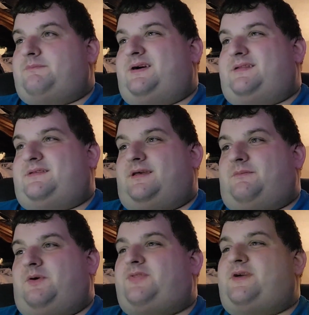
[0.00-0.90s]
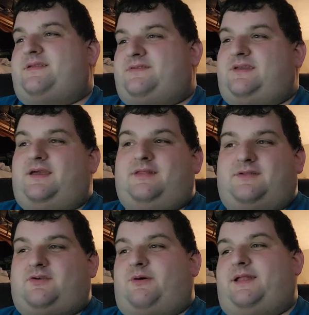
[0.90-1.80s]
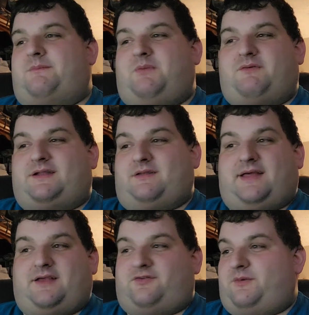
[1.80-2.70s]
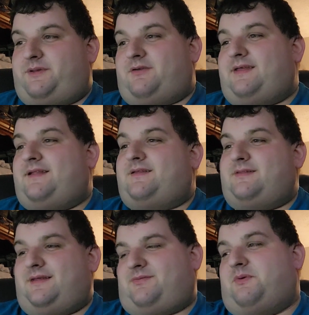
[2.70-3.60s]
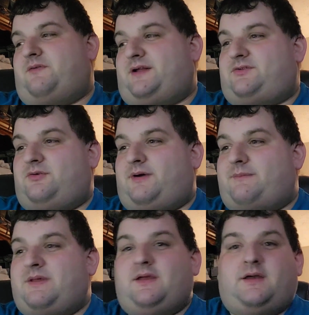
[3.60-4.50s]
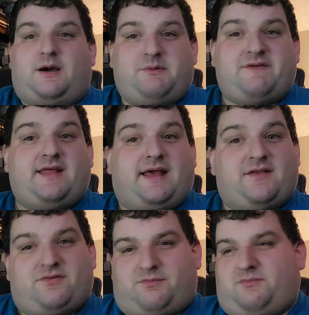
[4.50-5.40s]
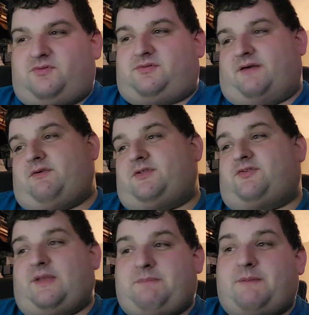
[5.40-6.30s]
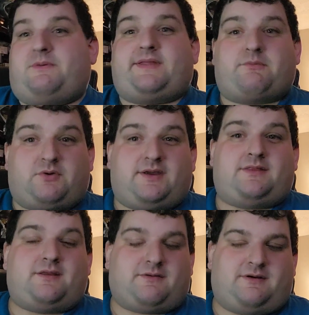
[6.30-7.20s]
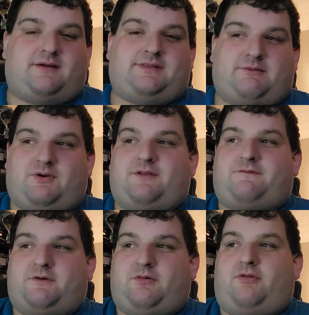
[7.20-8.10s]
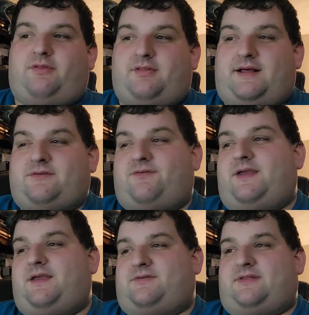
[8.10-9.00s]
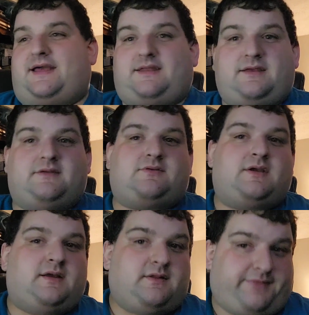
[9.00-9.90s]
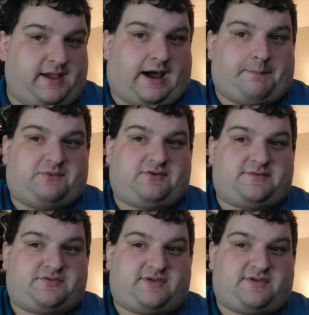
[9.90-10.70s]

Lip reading: But with that said, let's go ahead and move on to the last film here. Let's move on to a movie that has several of the same people that were in Fear and Loathing in Las Vegas, and that is The Opposite of